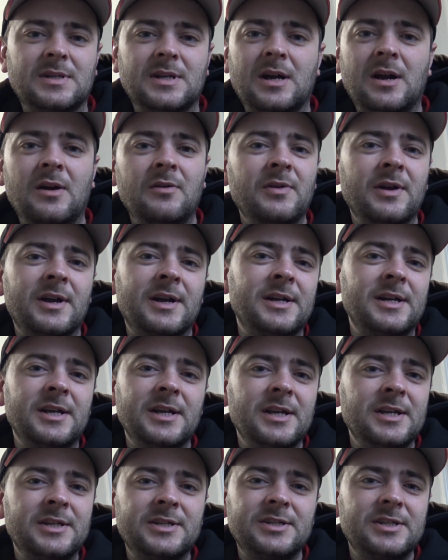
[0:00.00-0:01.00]
I reckon
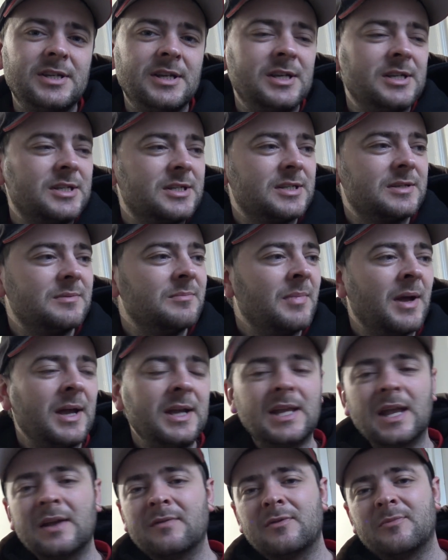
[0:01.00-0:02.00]
it's
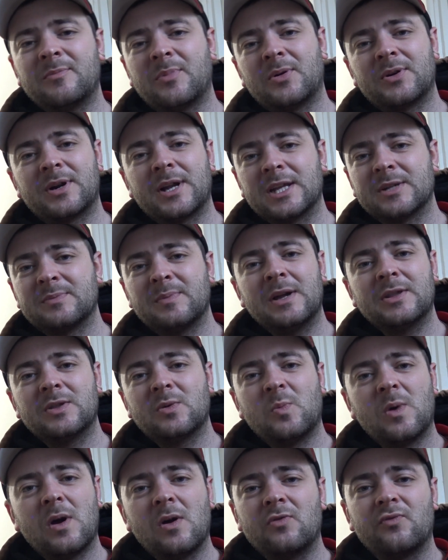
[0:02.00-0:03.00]
made everybody, it's made
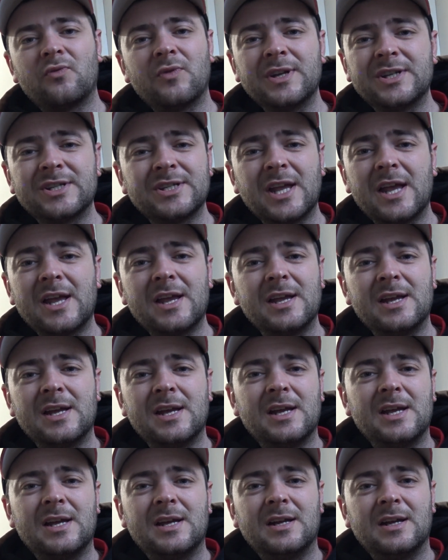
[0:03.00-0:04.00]
the world reset,
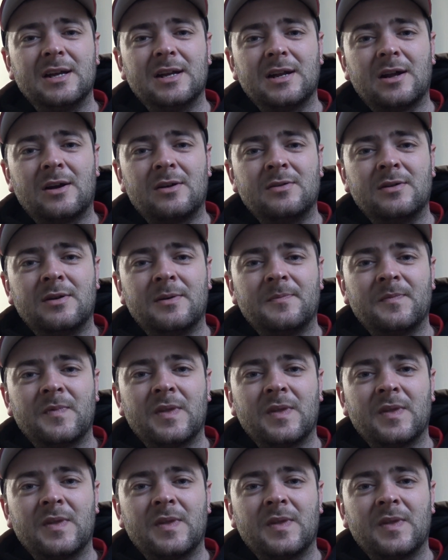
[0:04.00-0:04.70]
you know.